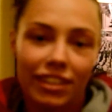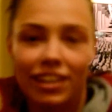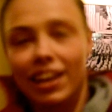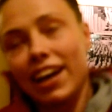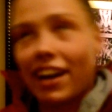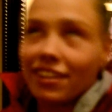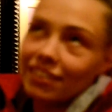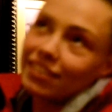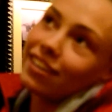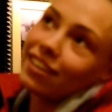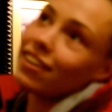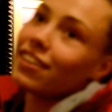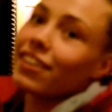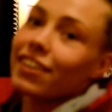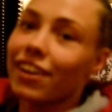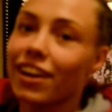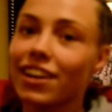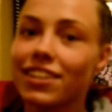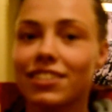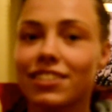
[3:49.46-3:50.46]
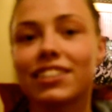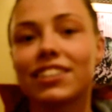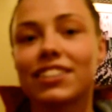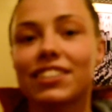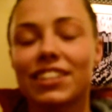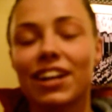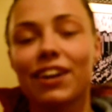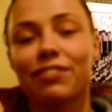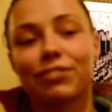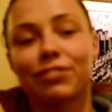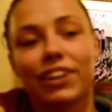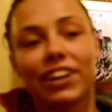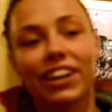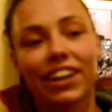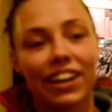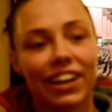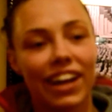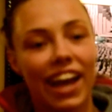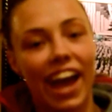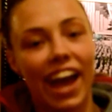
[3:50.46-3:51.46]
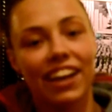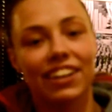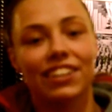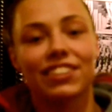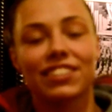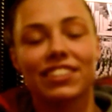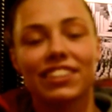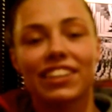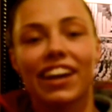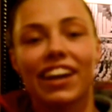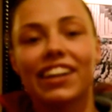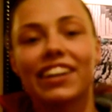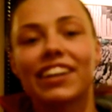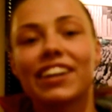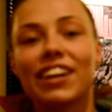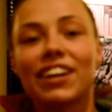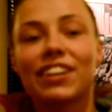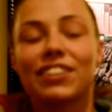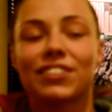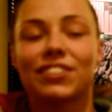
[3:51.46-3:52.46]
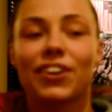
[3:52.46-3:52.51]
act all crazy and stuff added to that.